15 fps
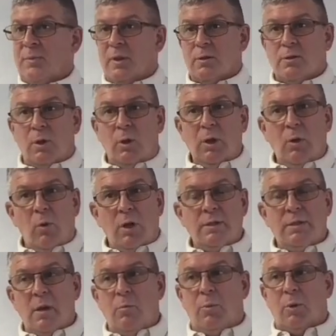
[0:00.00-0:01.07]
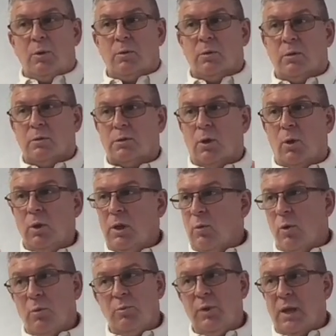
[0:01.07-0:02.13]
there's only one temple. There's only
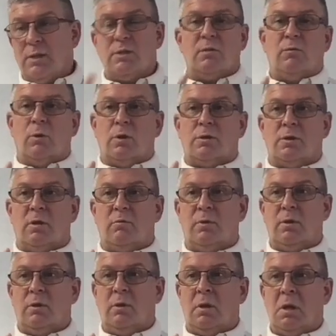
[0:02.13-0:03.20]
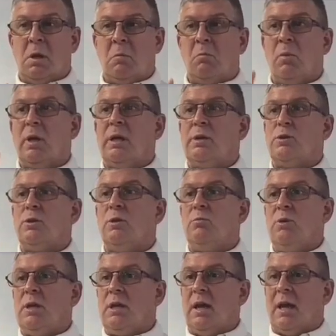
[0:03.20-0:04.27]
one place of worship. but it should
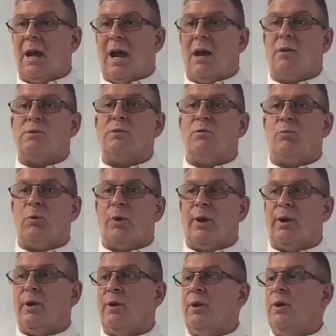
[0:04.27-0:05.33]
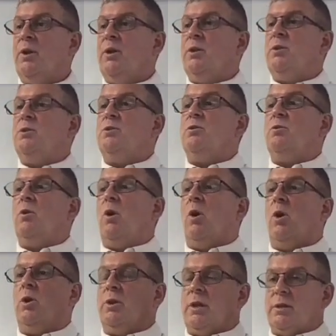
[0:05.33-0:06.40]
be a house of prayer to
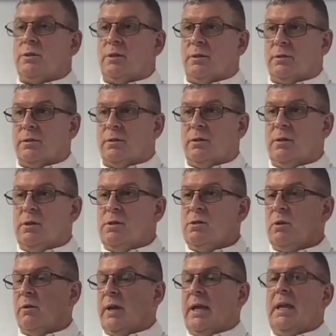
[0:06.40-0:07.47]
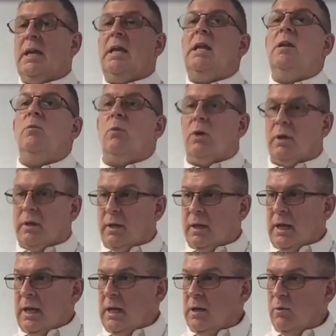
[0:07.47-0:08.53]
all nations. So anyone,
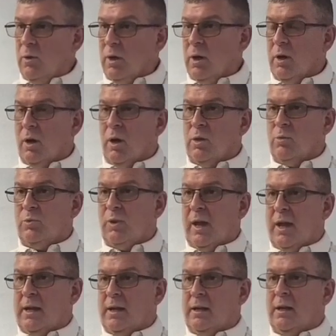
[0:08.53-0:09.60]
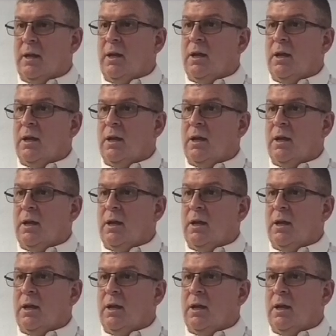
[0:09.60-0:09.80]
anywhere on the planet,